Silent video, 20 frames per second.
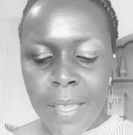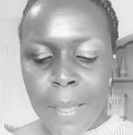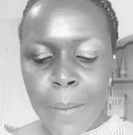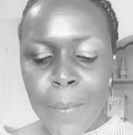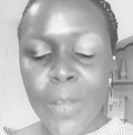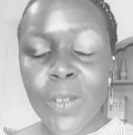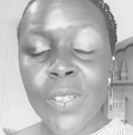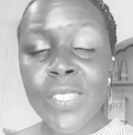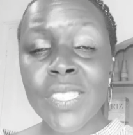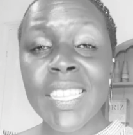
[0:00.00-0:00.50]

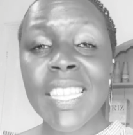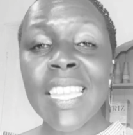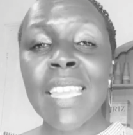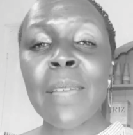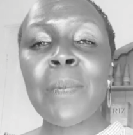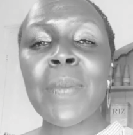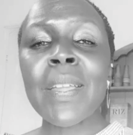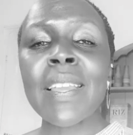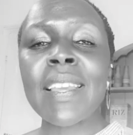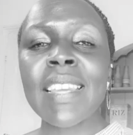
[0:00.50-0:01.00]
because he
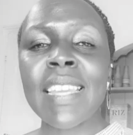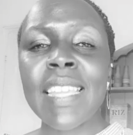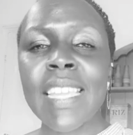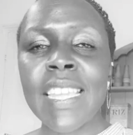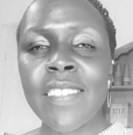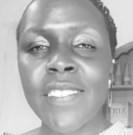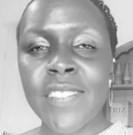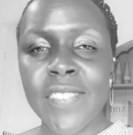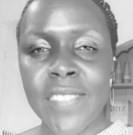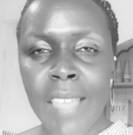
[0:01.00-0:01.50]

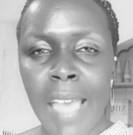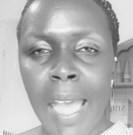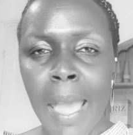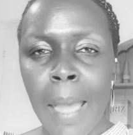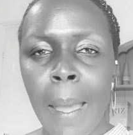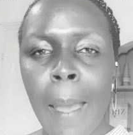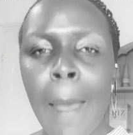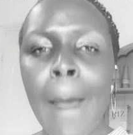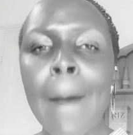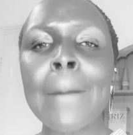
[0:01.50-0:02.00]
believes that
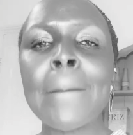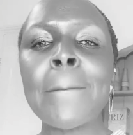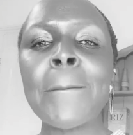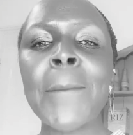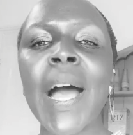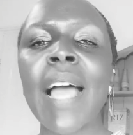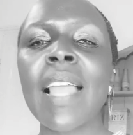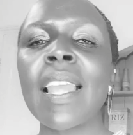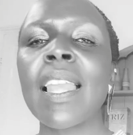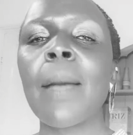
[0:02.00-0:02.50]

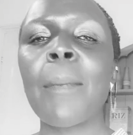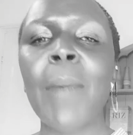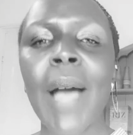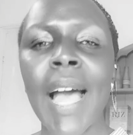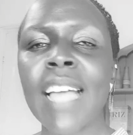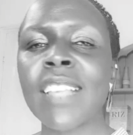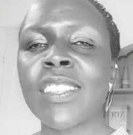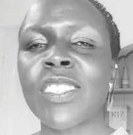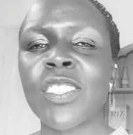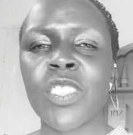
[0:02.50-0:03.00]
Balaam
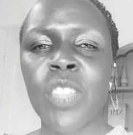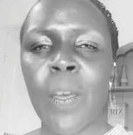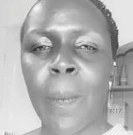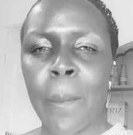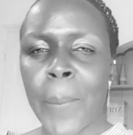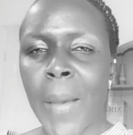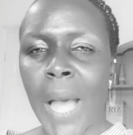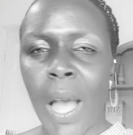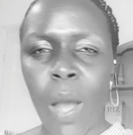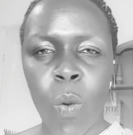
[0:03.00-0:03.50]
has the
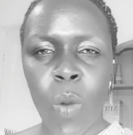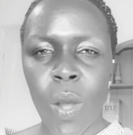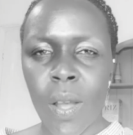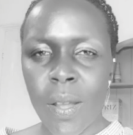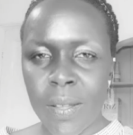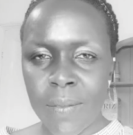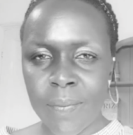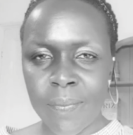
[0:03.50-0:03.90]
power.